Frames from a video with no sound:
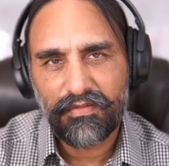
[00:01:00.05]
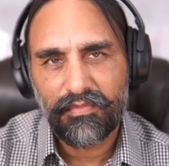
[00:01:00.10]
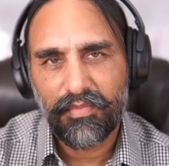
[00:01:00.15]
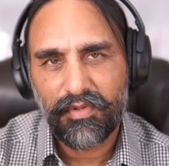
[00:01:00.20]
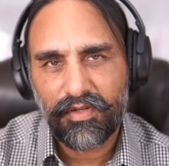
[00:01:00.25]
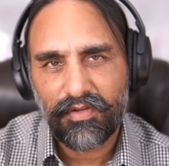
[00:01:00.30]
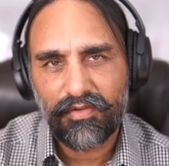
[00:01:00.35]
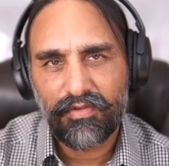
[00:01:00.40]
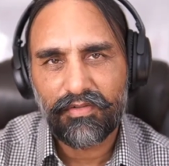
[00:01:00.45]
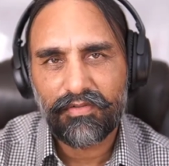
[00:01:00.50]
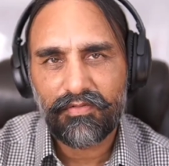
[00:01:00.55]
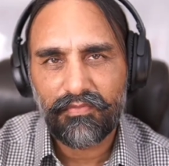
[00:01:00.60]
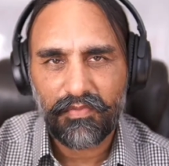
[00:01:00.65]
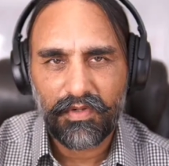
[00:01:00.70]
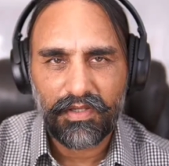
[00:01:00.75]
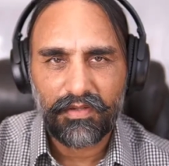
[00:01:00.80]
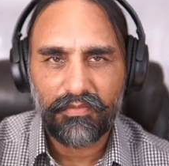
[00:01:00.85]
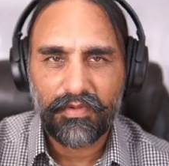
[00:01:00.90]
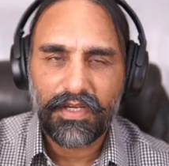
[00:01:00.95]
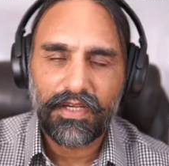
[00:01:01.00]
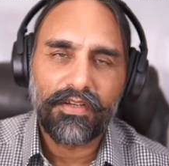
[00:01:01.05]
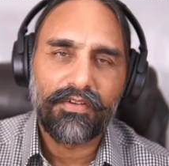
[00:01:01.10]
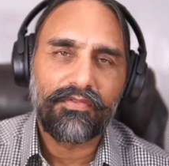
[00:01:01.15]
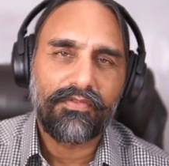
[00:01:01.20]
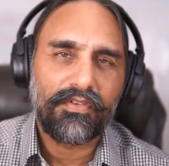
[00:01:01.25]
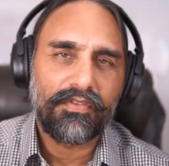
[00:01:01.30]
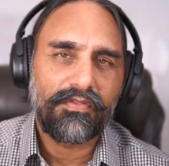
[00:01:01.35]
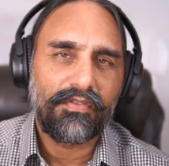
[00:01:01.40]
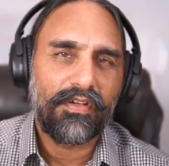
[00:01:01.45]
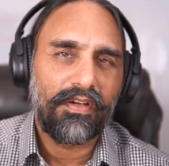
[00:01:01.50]
because we are very
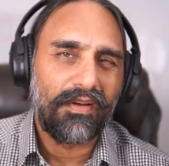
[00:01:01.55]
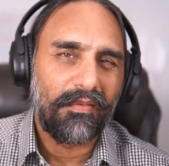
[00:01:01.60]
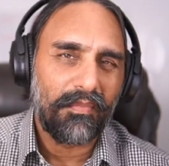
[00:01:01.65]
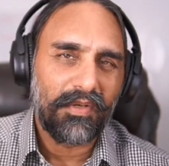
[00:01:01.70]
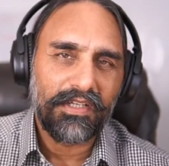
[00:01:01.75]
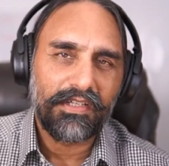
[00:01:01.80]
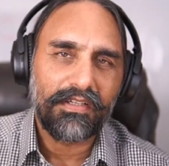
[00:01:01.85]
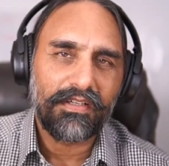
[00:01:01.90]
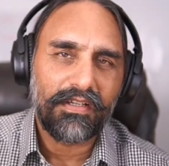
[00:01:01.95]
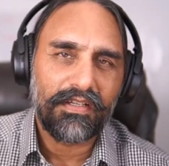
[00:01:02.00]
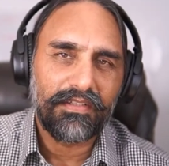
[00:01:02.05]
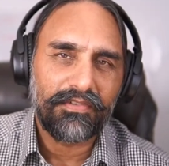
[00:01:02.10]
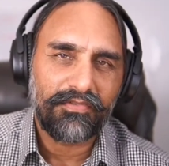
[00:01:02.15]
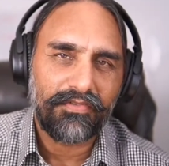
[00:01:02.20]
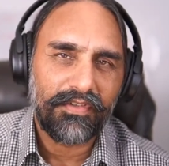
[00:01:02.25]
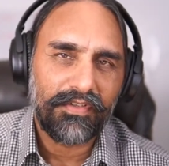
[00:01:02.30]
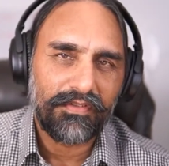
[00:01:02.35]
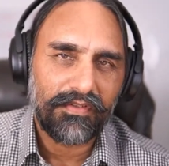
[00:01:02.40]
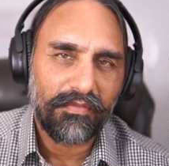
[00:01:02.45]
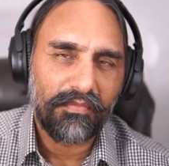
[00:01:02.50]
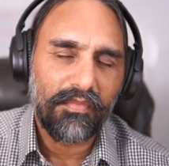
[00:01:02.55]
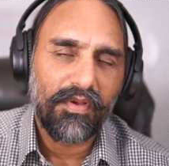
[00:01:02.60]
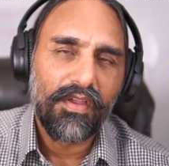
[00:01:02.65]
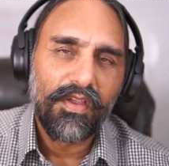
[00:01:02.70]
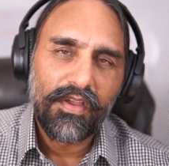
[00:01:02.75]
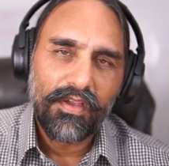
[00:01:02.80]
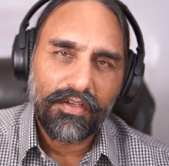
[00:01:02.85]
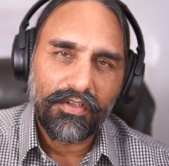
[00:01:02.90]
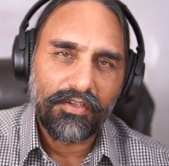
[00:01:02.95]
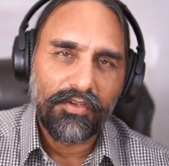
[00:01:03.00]
interested in multiculturalism,
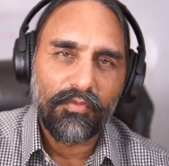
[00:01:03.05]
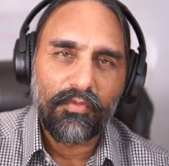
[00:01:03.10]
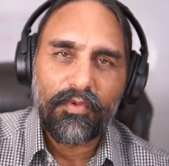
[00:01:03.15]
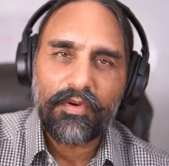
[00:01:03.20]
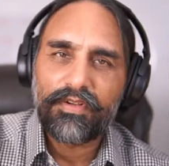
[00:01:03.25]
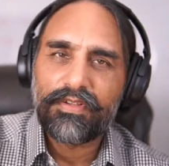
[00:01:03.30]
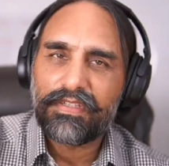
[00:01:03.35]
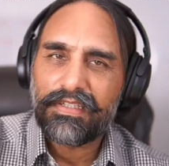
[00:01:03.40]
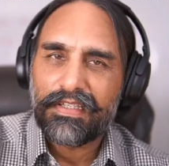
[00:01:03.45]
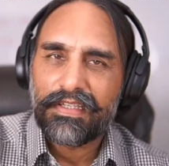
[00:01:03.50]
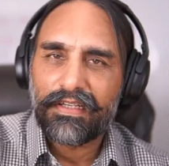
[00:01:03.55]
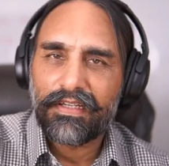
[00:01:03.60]
diversity and